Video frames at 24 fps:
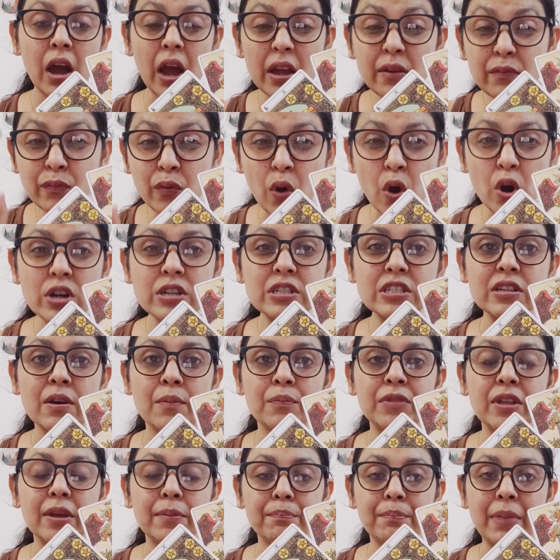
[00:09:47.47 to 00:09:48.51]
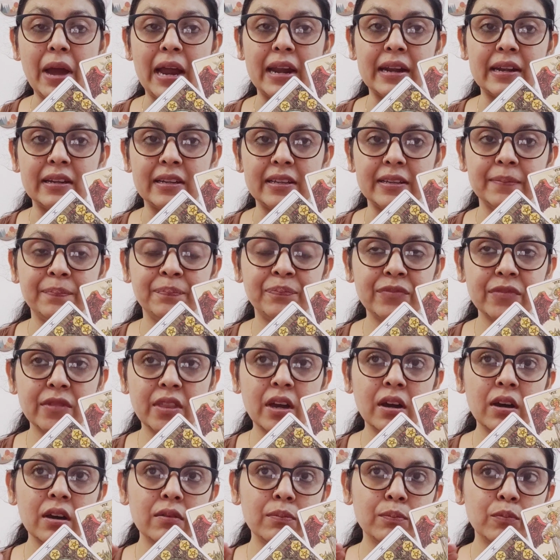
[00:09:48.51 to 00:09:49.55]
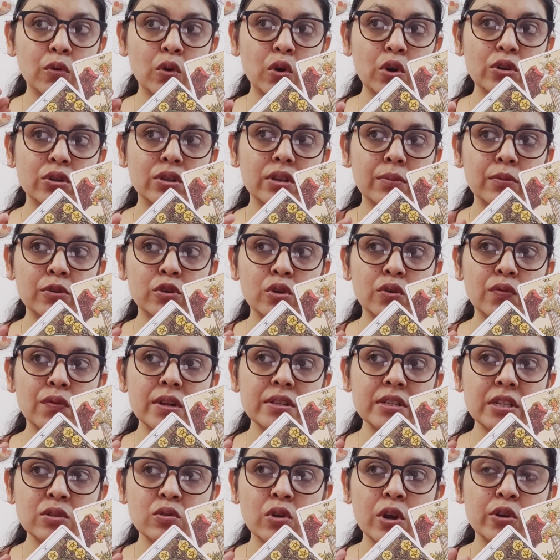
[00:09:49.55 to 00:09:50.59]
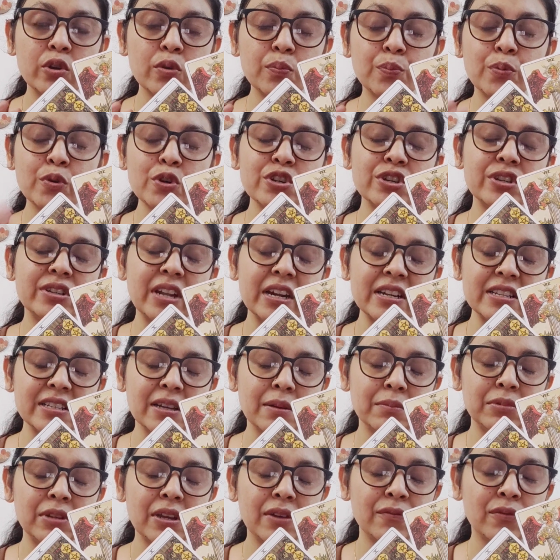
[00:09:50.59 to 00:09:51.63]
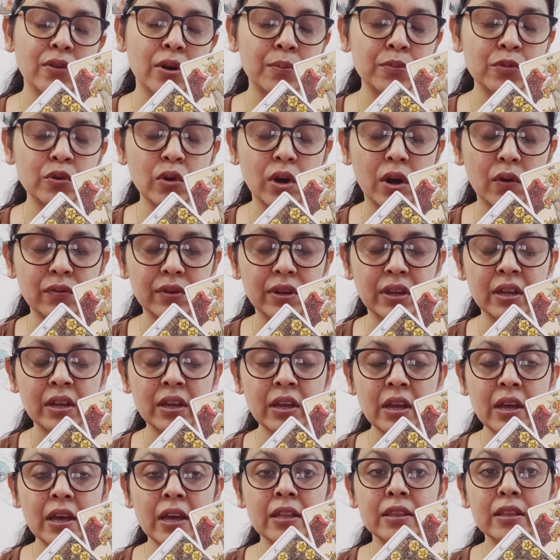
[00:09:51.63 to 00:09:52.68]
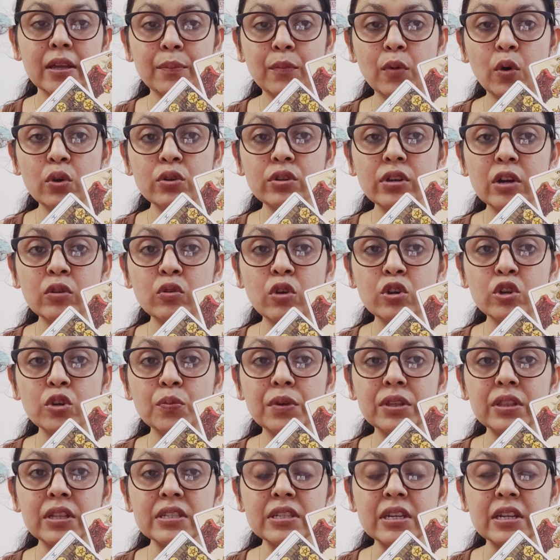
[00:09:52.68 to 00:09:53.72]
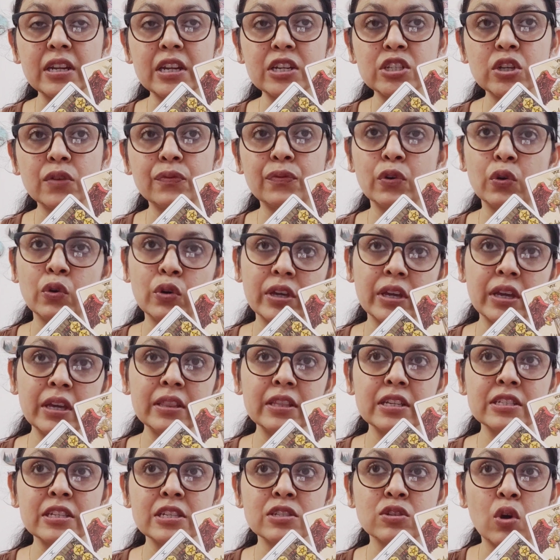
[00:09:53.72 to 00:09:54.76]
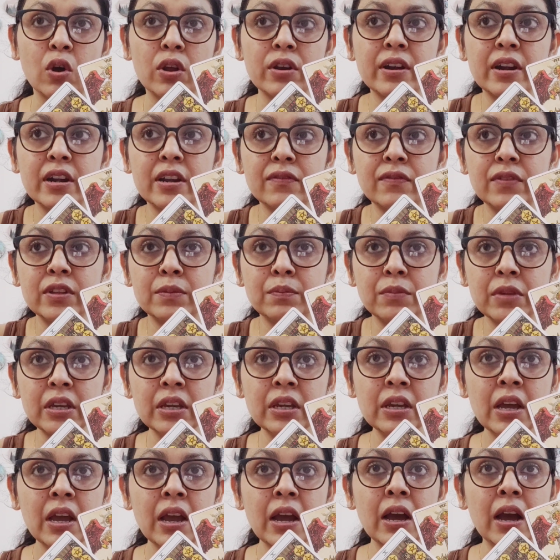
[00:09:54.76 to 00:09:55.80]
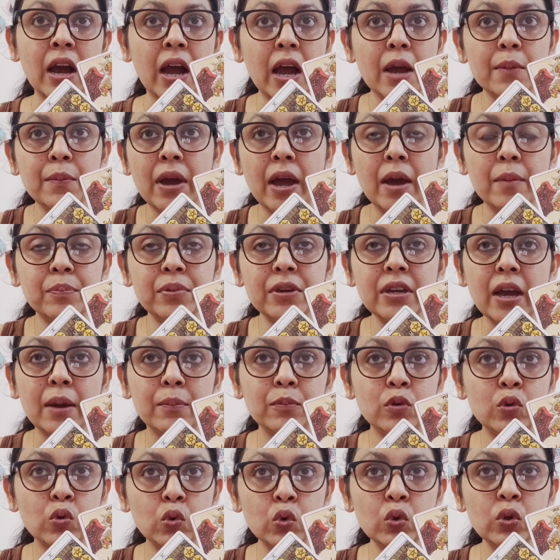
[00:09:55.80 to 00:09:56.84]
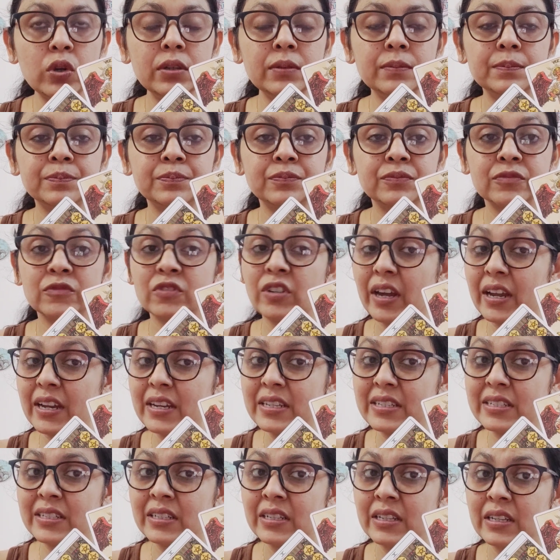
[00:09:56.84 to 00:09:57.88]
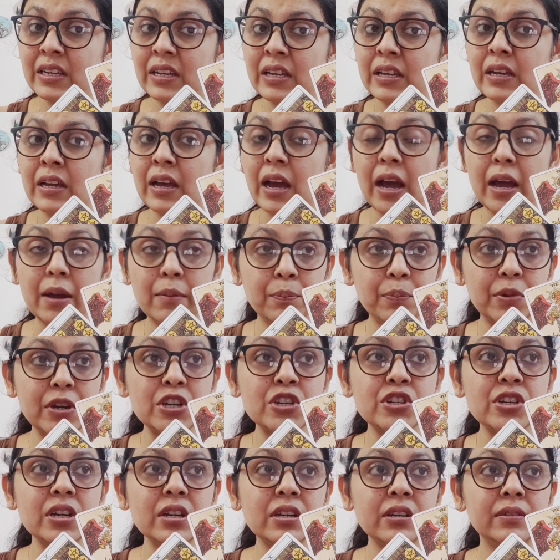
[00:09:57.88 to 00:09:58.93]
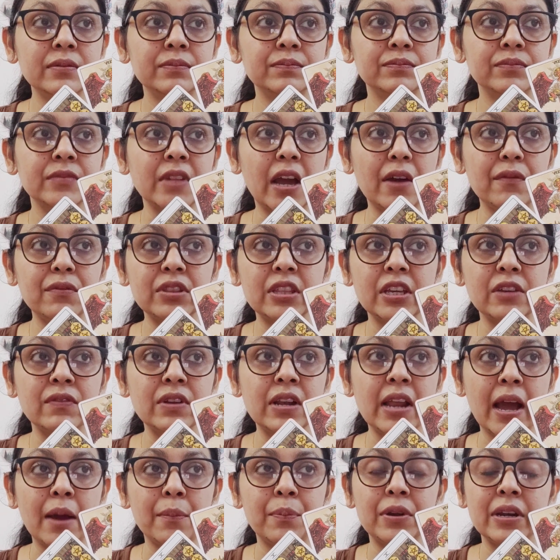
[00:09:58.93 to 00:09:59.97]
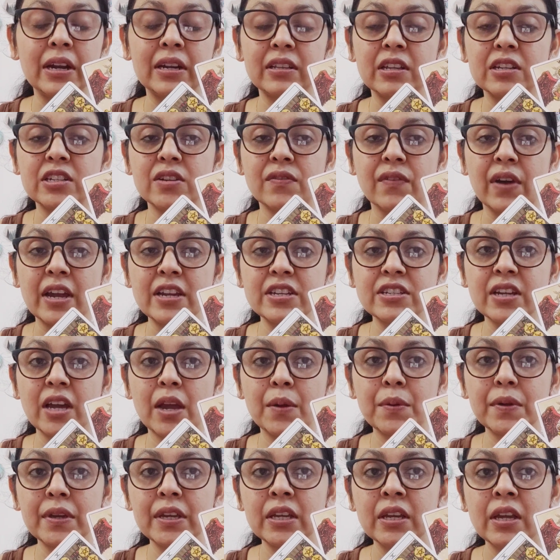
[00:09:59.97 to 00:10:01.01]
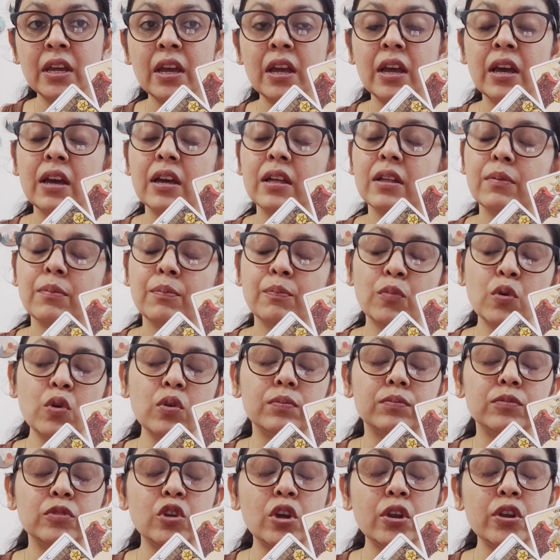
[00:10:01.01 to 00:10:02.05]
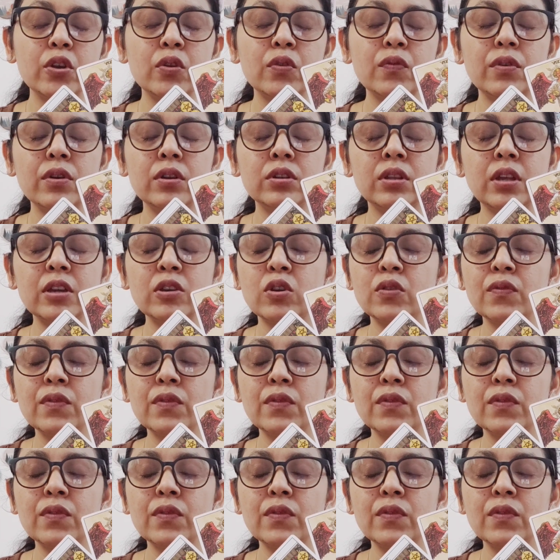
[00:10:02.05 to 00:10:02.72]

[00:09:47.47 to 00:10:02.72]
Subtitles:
I want something badly, the more the universe is going to push that something from you away. The more you are going to be in this energy of, okay, this is already with me, I'm happy, I'm cool, right? I'm patient, everything will happen at the divine timing. Boom, the